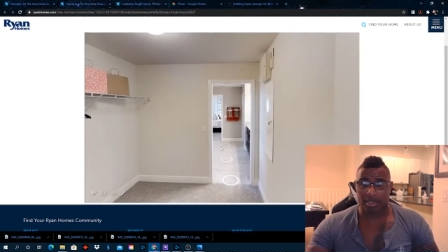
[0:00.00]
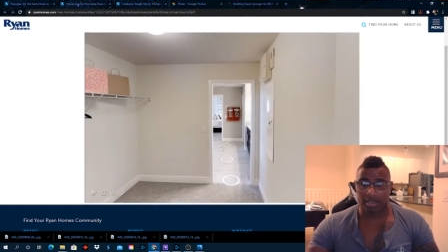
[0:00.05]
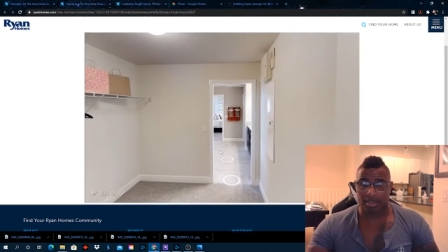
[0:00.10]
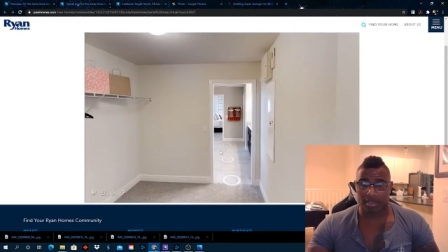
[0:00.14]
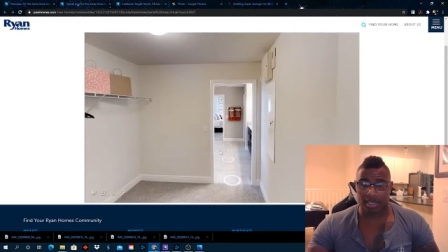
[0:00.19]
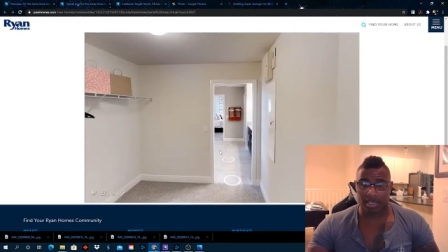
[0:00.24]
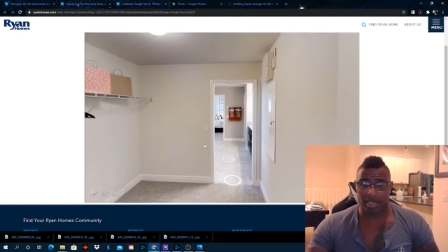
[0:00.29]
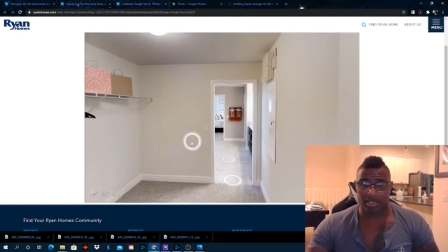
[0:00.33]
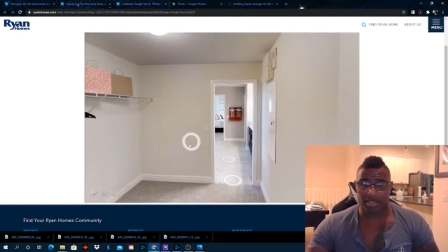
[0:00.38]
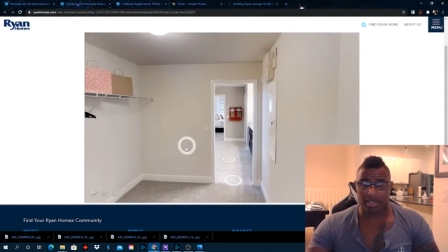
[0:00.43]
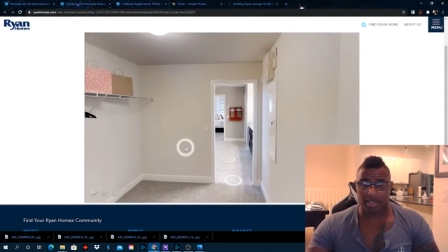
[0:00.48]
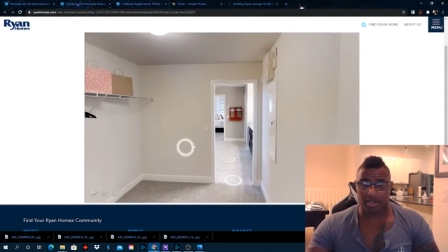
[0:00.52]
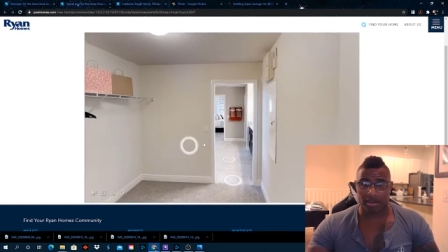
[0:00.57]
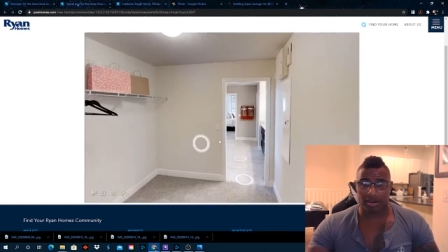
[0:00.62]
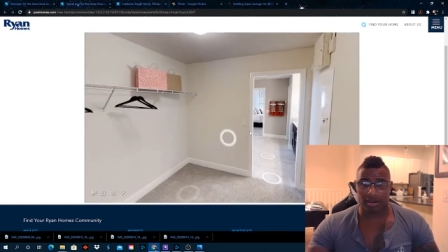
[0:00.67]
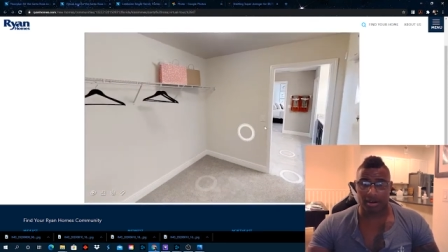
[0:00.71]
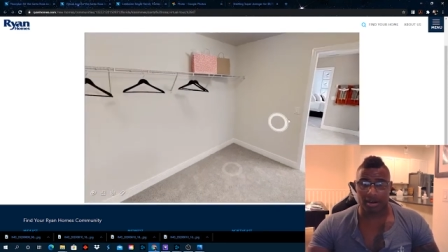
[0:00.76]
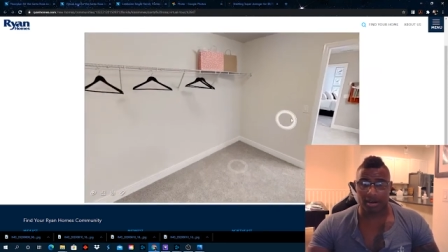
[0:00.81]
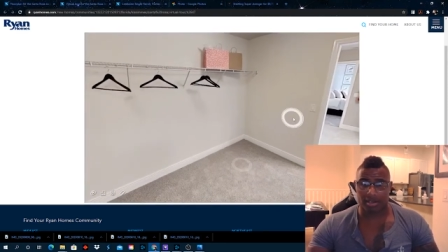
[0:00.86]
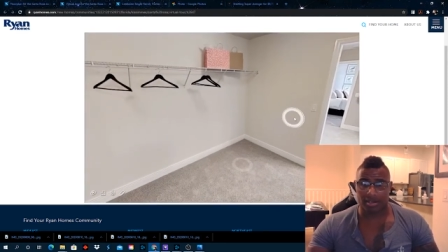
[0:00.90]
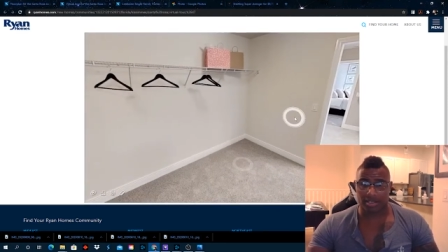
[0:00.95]
Ladies, eat your
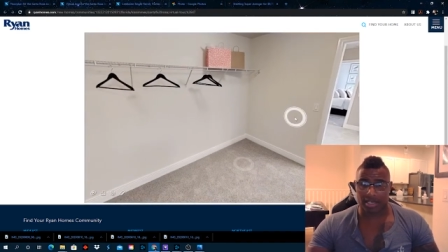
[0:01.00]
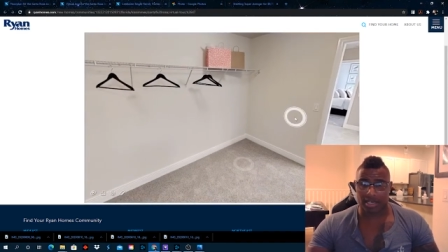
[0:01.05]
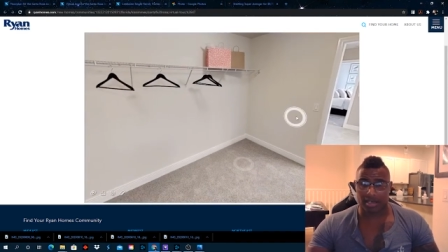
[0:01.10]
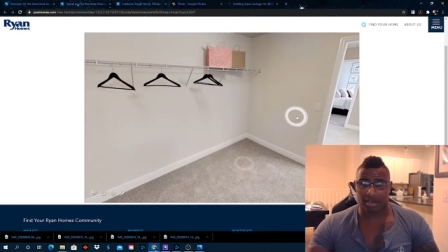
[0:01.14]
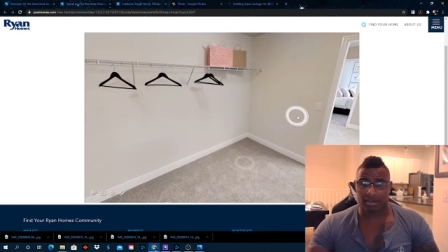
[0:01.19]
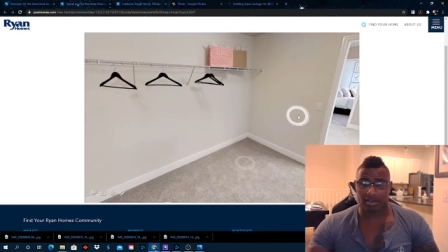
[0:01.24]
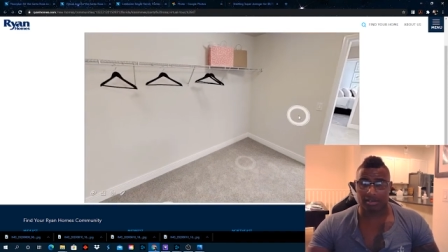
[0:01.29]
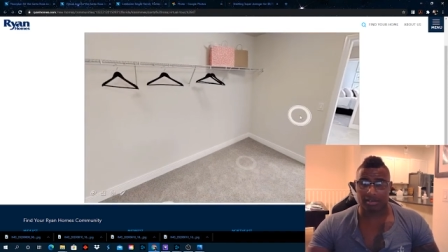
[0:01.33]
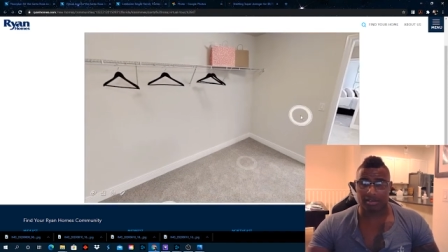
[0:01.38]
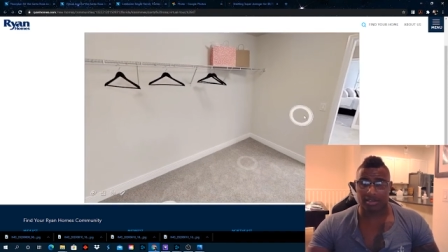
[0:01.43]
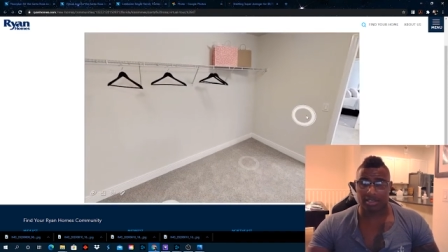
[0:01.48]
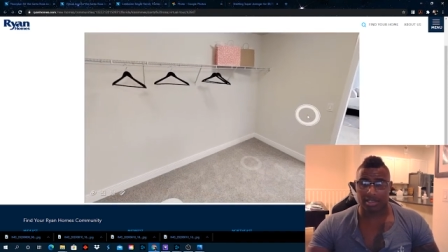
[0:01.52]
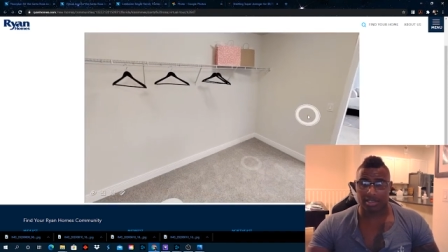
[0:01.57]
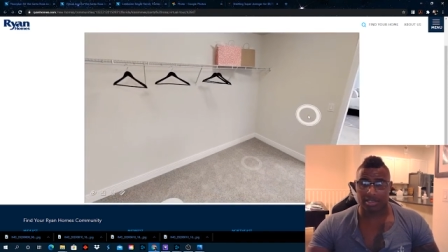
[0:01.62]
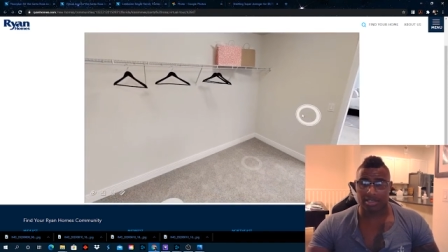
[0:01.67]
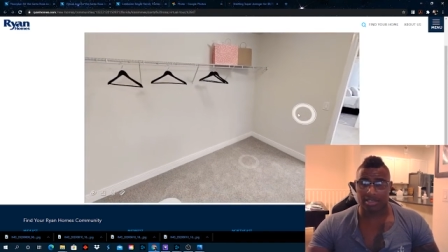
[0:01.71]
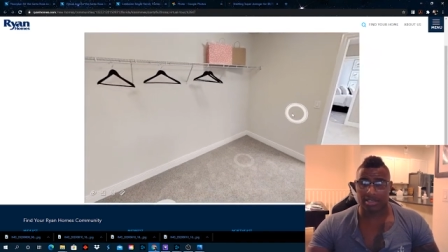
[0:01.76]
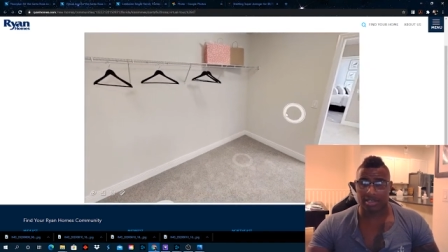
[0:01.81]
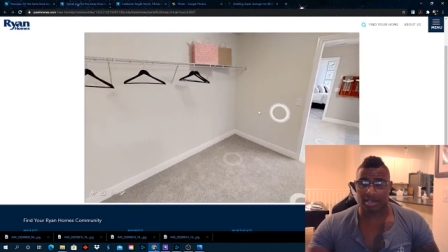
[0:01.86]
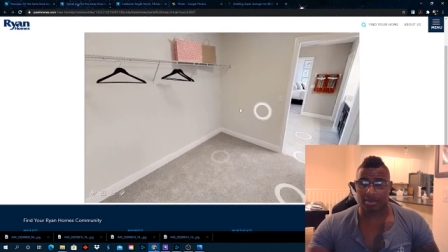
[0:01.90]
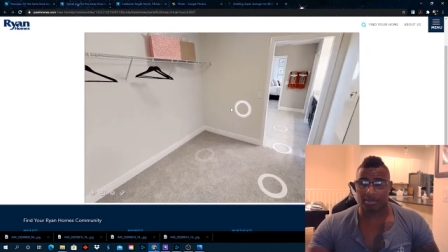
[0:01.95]
hearts out. This
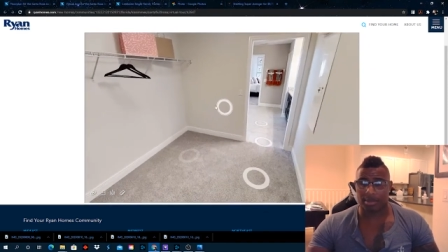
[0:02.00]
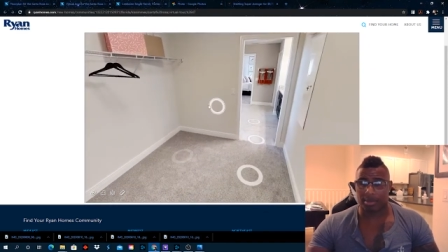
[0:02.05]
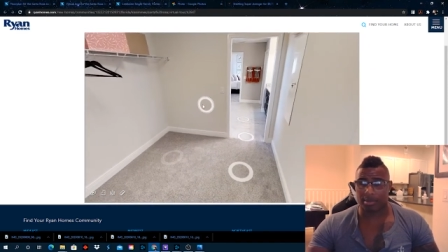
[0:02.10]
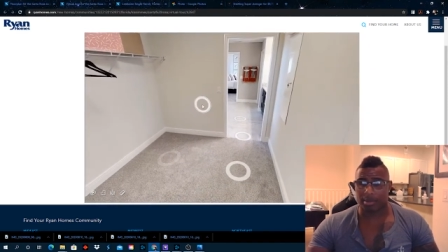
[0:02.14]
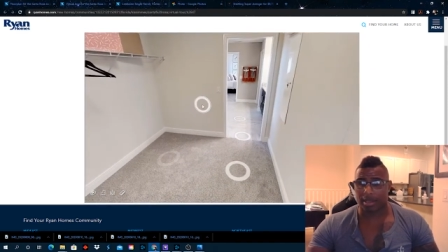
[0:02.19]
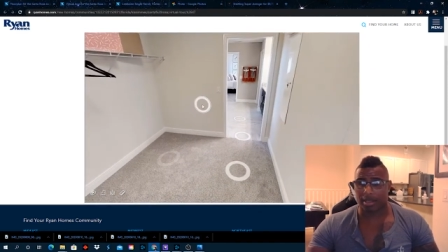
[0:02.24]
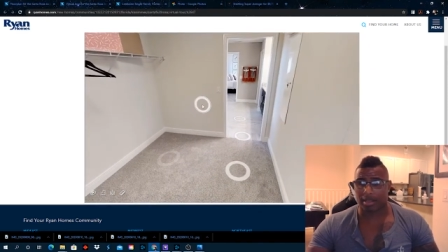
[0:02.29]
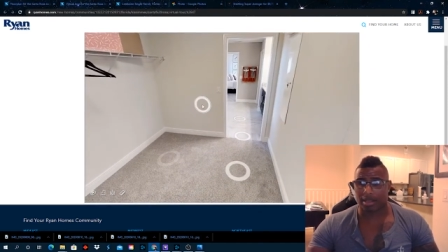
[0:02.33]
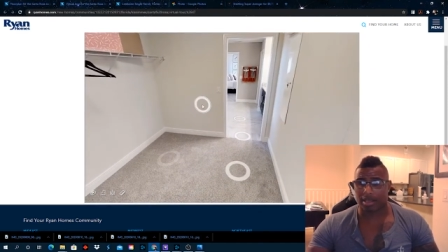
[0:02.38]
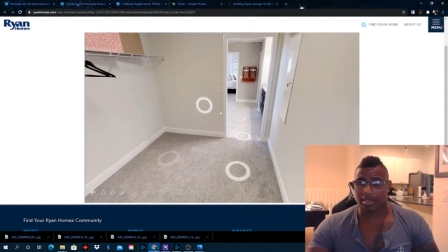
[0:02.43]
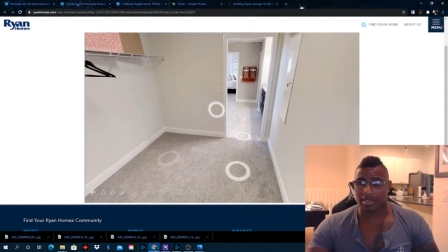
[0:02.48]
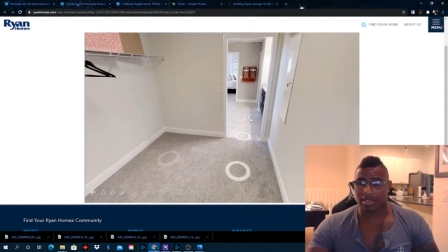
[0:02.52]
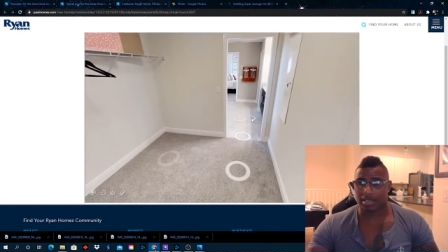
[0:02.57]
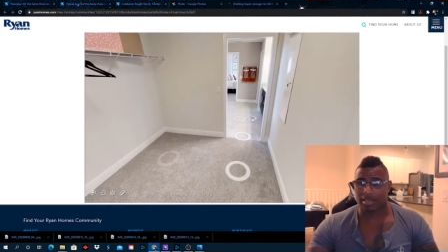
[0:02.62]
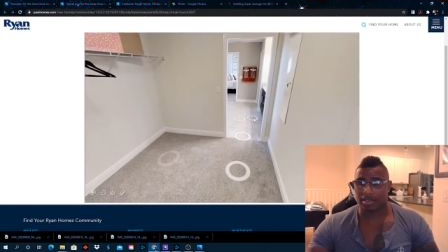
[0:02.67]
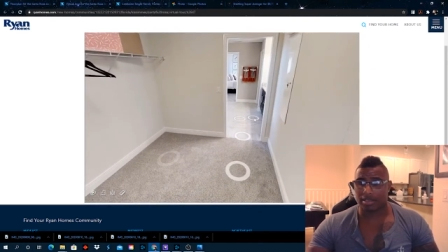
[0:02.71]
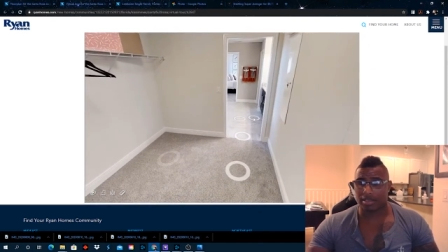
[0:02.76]
is going to be my closet.